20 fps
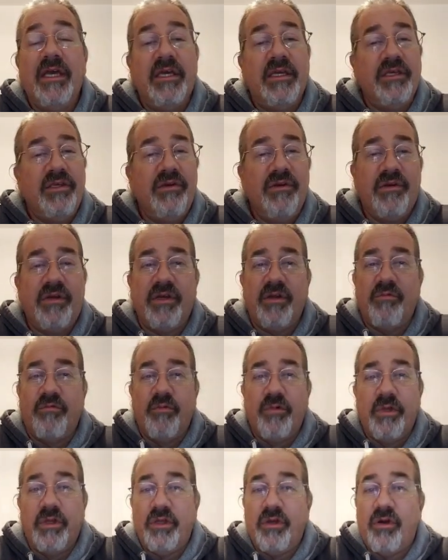you can
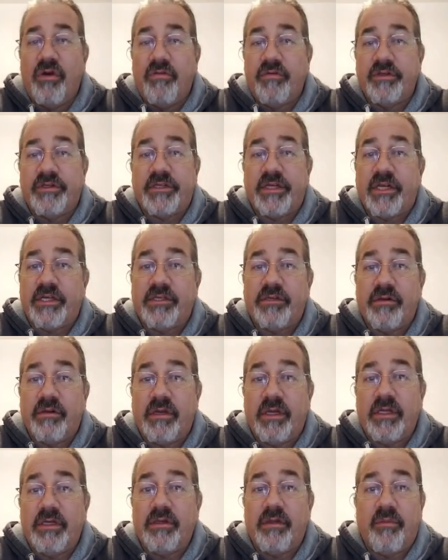really
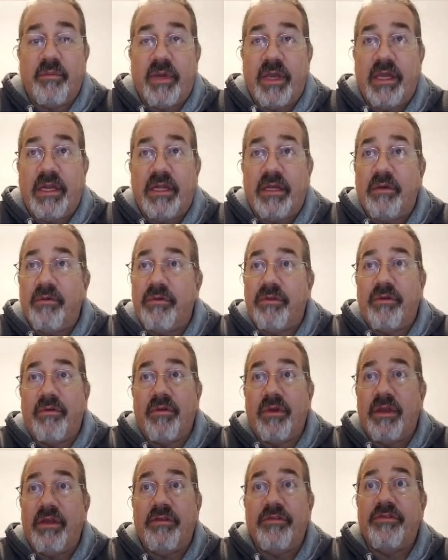oversaturate your painting with
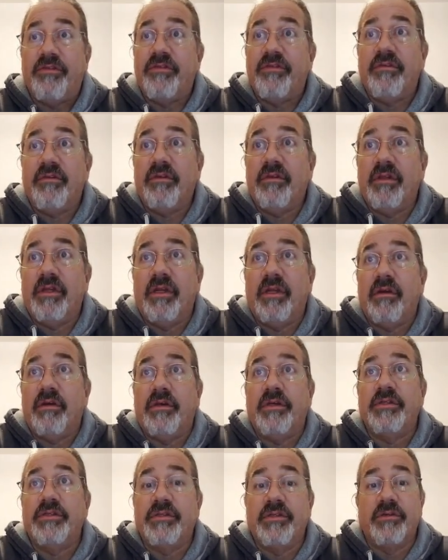greens,
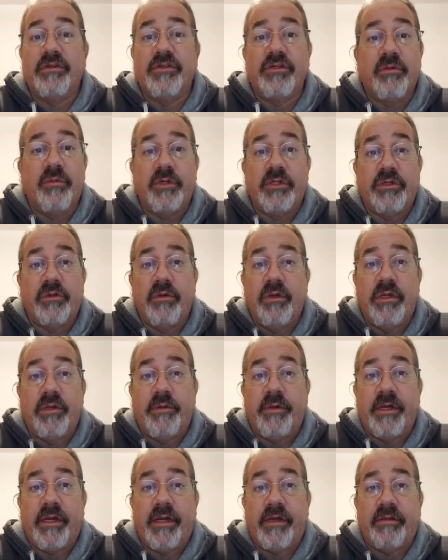because there's so much
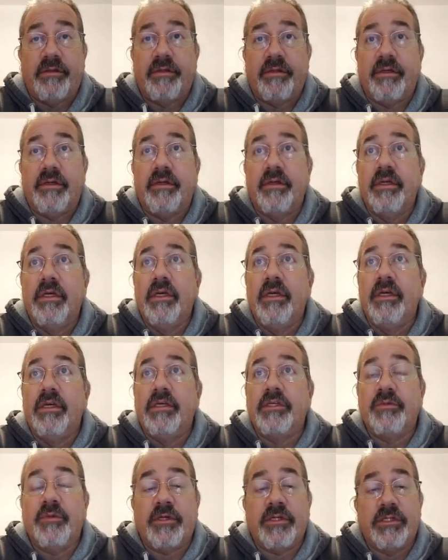greenery out there,
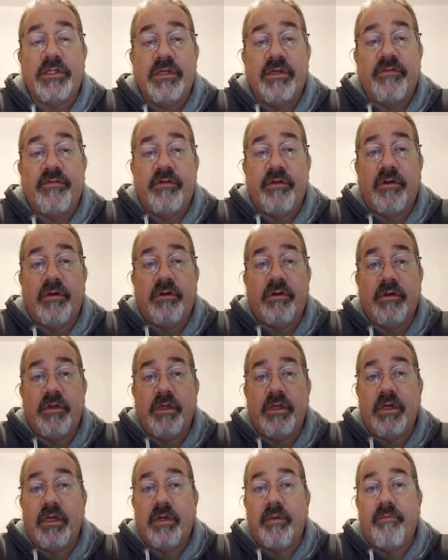especially if you're,
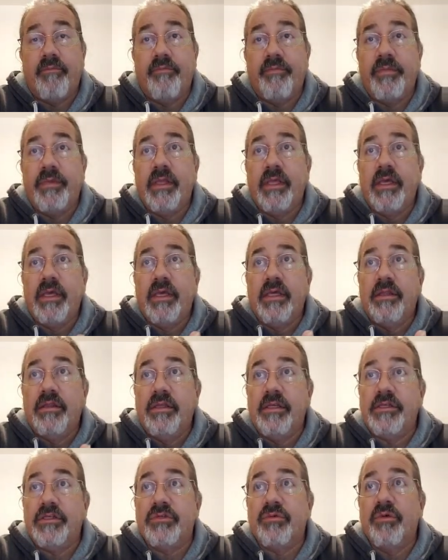
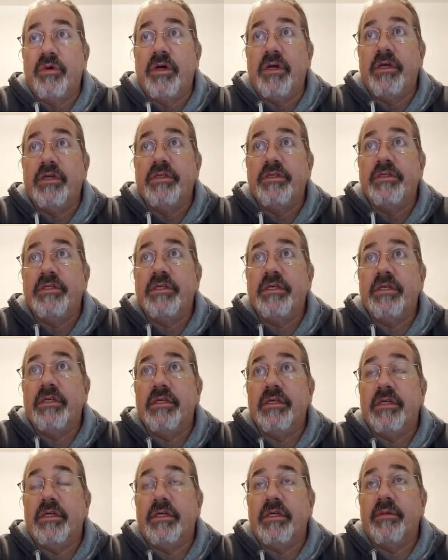this
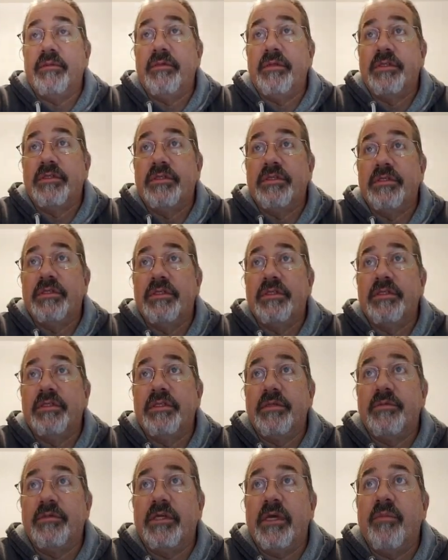is in
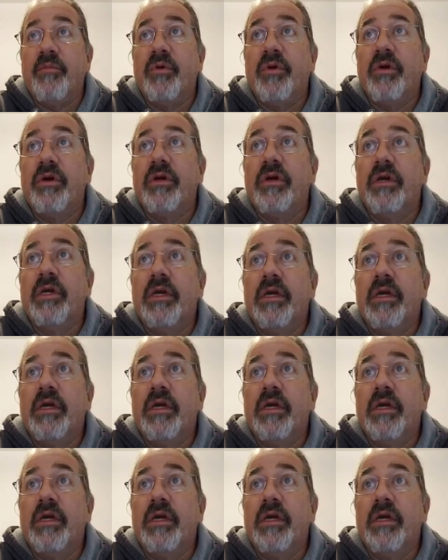September